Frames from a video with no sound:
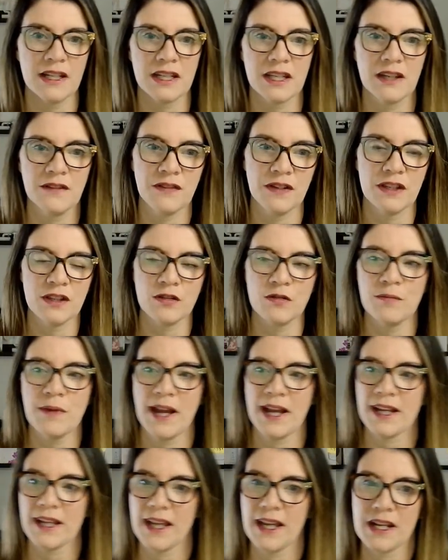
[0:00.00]
giving you
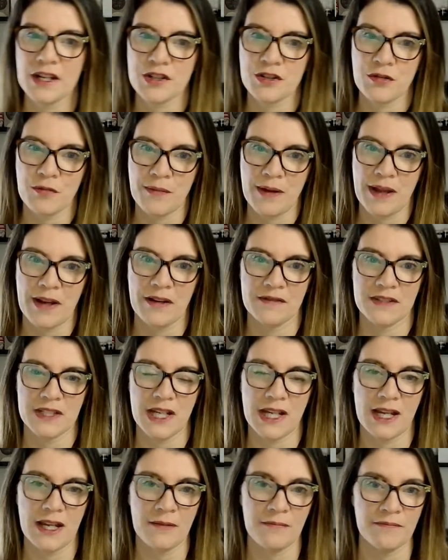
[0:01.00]
back extra amount of
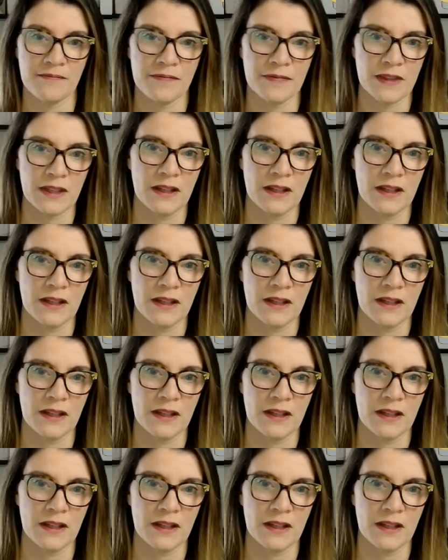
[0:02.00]
time.